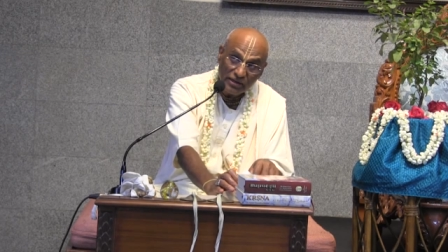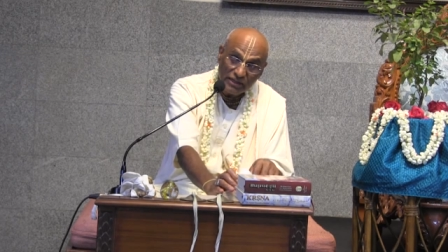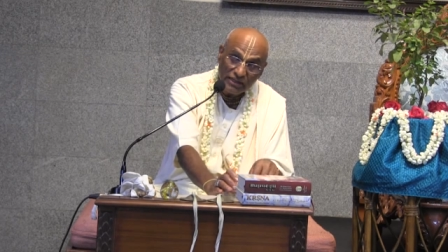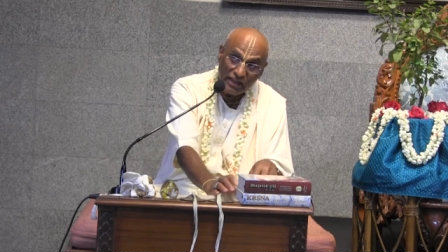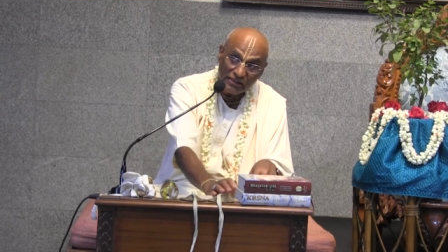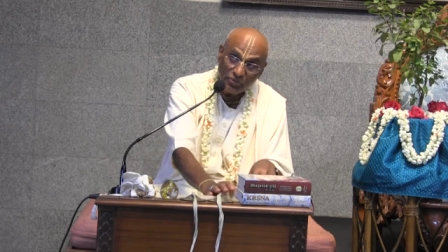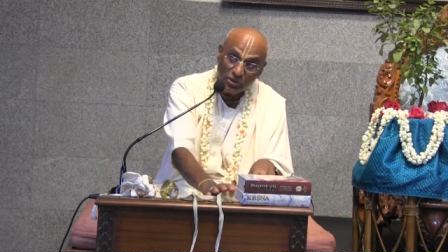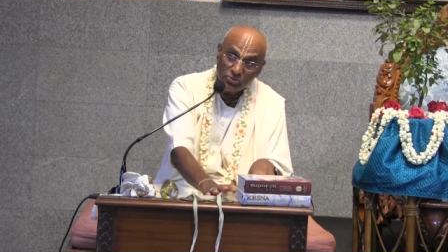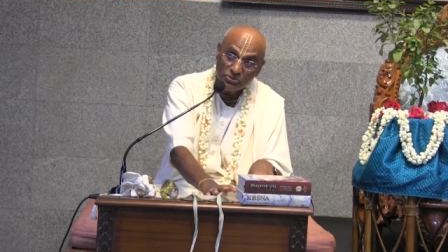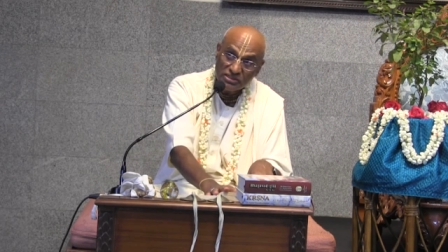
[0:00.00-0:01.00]
he, and the
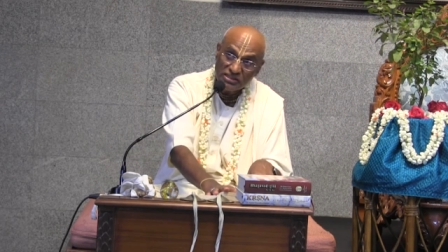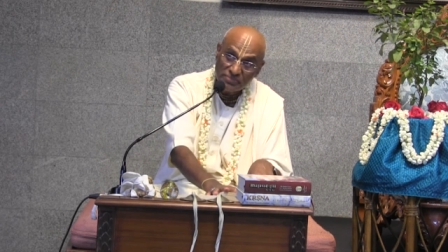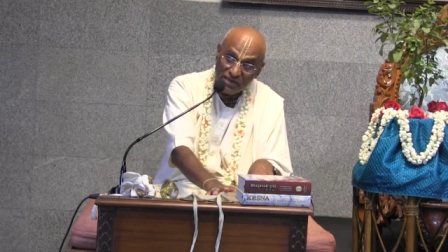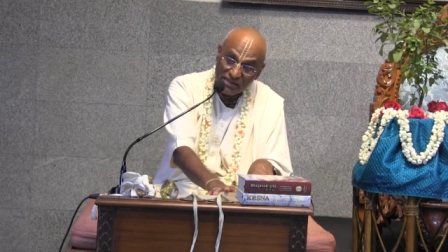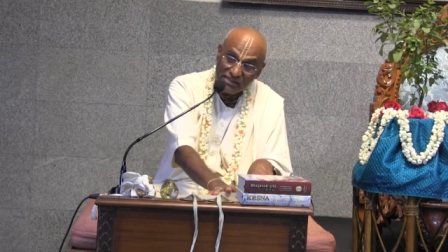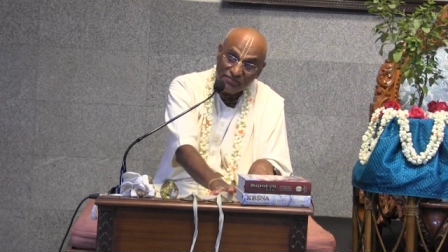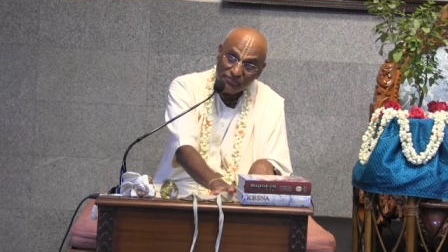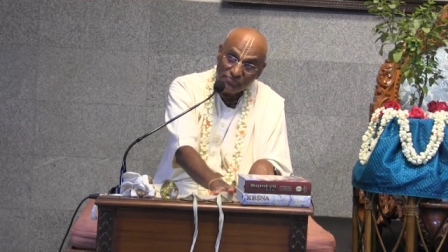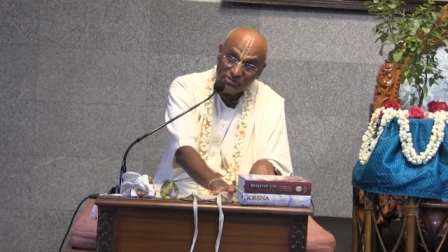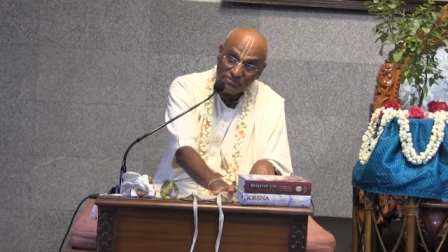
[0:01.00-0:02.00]
one who is liberated
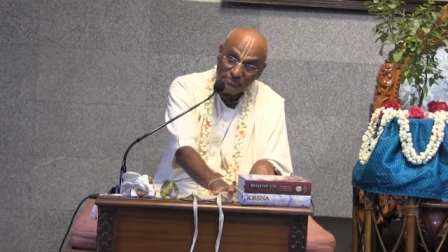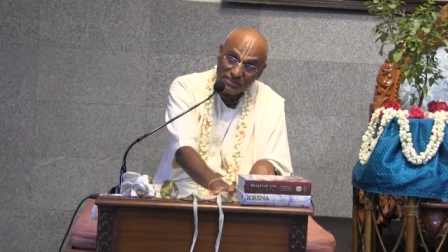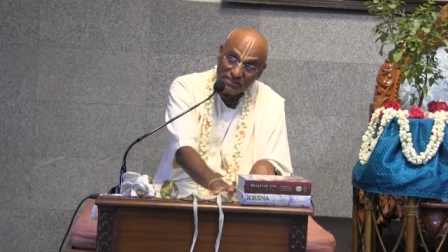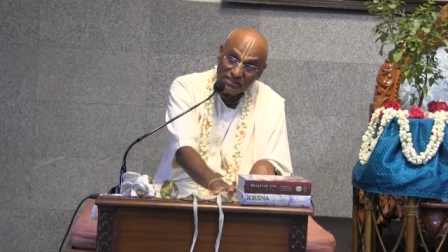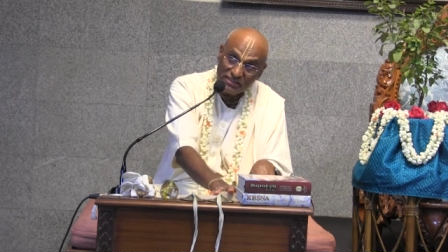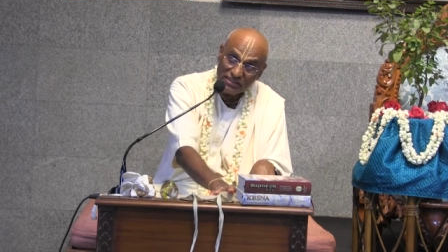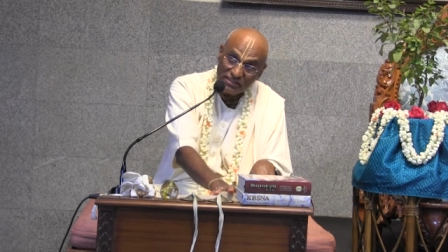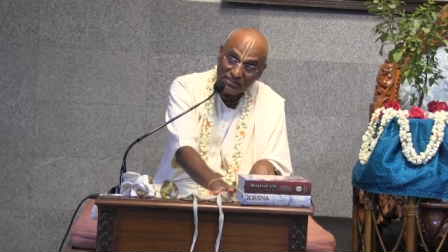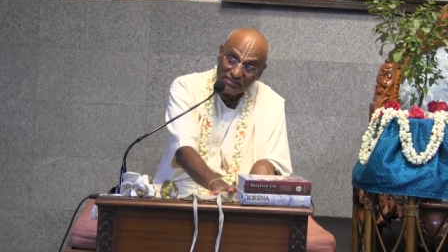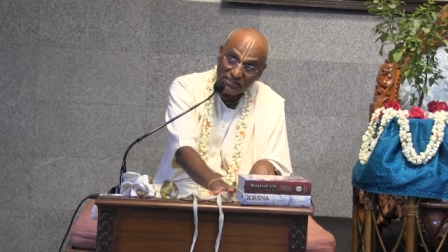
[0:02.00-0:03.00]
from this material
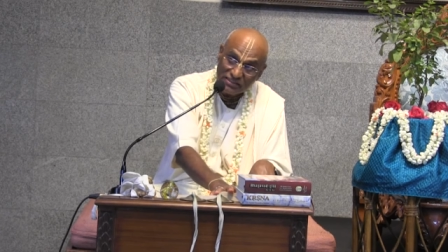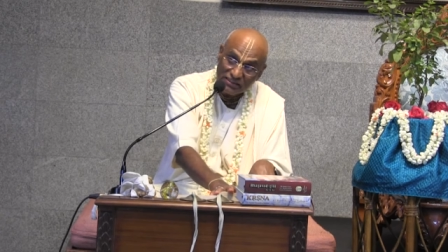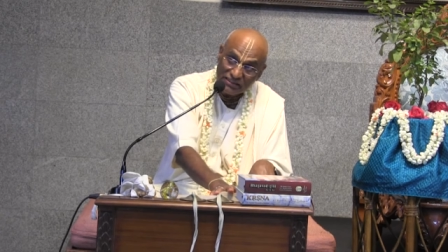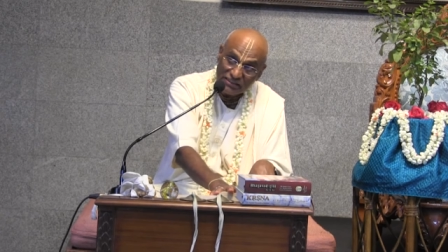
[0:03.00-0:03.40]
energy